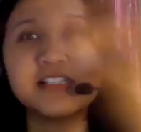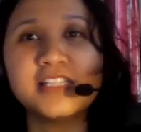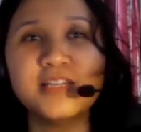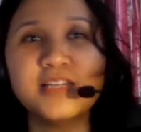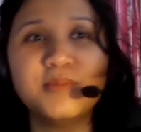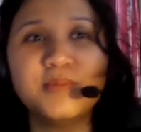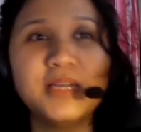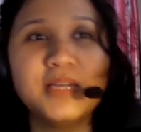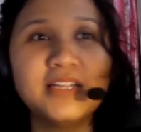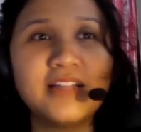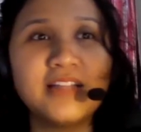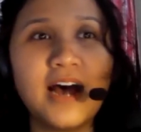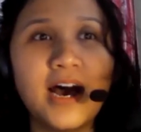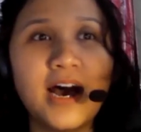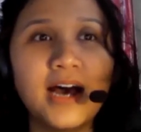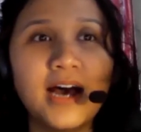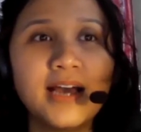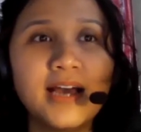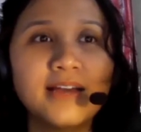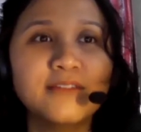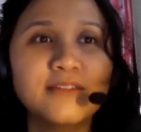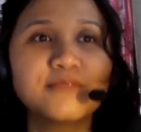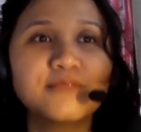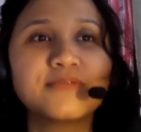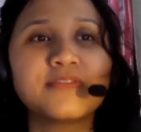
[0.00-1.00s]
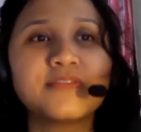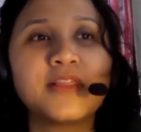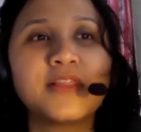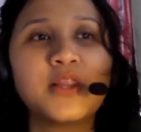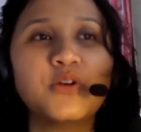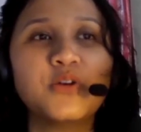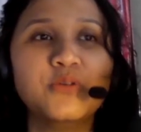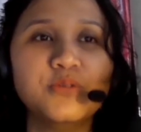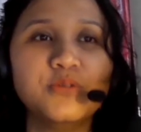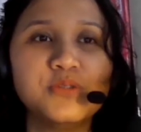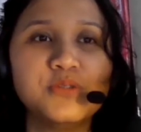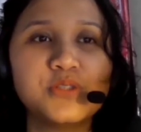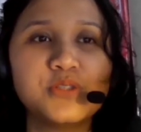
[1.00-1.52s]
see me live
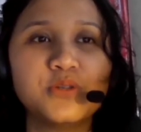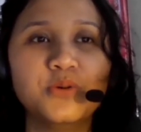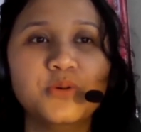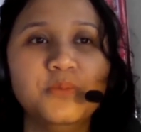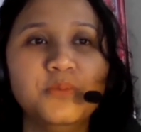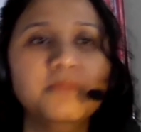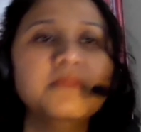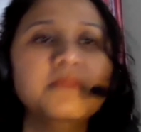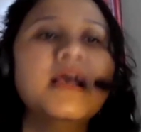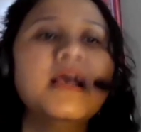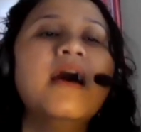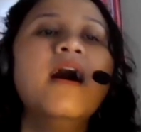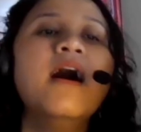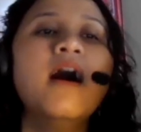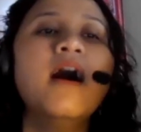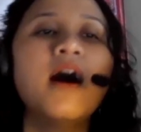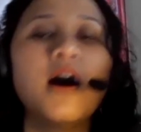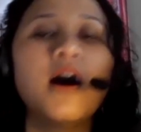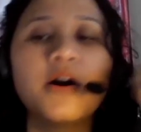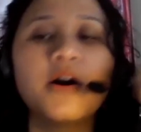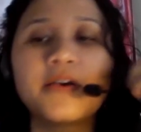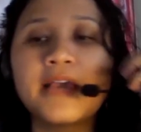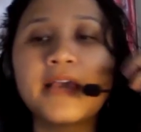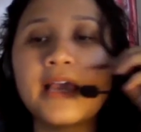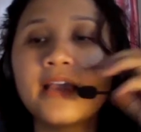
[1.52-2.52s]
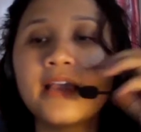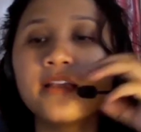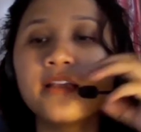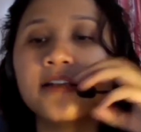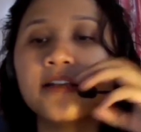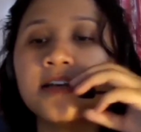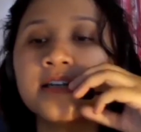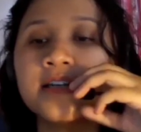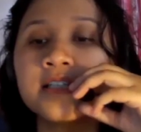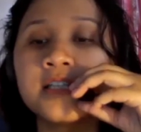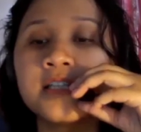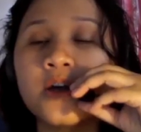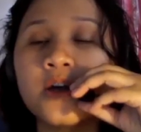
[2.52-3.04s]
through Zoom. Okay,
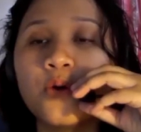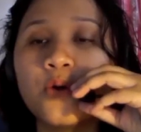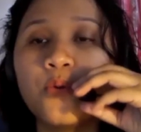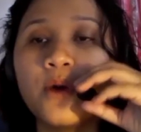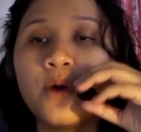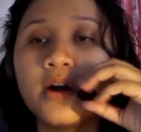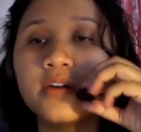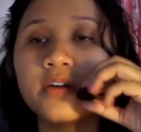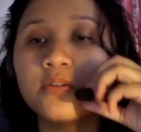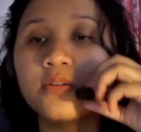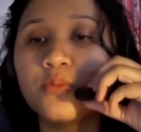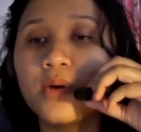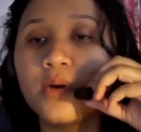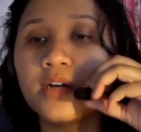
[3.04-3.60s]
so welcome,